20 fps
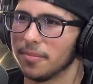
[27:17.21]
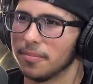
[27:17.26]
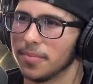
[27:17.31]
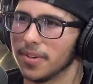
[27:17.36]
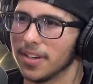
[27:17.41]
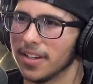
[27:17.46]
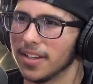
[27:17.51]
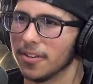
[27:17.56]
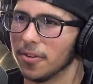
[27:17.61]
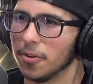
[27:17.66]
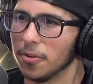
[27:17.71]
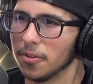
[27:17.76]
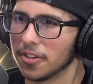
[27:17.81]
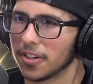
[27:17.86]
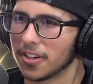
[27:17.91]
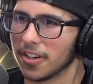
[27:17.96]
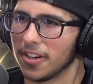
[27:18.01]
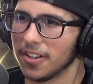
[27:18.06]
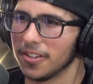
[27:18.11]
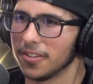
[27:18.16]
But older
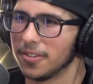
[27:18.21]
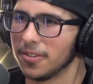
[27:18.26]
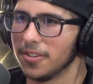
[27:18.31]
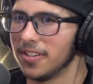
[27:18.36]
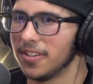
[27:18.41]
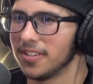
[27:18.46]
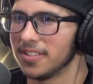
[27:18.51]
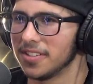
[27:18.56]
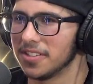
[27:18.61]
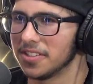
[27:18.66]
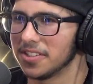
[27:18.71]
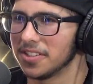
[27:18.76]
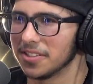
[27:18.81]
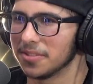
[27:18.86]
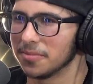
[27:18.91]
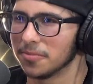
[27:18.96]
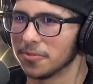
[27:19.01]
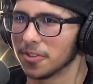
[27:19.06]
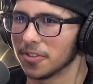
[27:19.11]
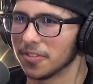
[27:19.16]
Call of Duties, it's just
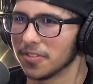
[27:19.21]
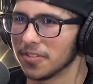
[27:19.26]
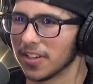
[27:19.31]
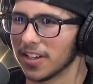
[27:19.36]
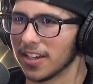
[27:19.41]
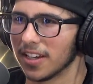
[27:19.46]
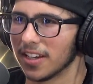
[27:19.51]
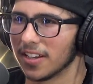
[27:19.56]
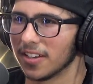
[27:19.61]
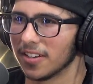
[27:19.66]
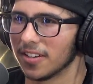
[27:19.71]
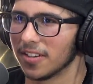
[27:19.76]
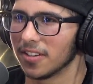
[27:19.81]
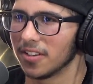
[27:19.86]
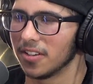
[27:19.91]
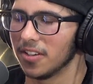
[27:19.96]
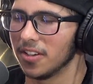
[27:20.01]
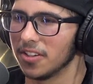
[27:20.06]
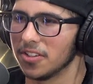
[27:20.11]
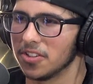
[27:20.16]
more of like
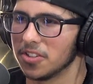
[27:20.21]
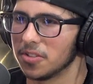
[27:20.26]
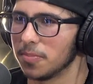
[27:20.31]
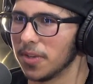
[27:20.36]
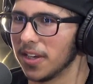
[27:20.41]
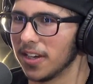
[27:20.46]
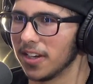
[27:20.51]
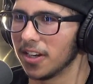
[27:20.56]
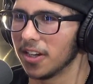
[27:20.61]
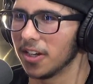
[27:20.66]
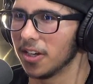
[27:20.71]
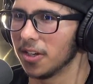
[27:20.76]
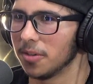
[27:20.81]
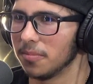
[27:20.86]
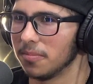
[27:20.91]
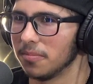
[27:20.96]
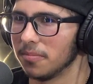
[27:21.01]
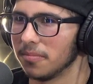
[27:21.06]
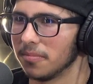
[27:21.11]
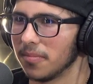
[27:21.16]
you could just pick it up,
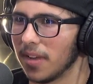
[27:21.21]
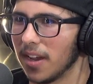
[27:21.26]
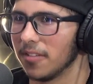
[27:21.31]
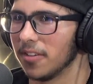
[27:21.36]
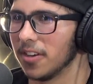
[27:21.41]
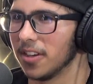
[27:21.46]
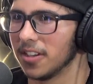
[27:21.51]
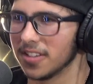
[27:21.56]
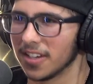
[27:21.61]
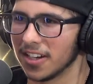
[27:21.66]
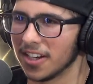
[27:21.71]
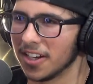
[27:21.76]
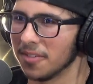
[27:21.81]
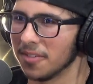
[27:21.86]
have a good time.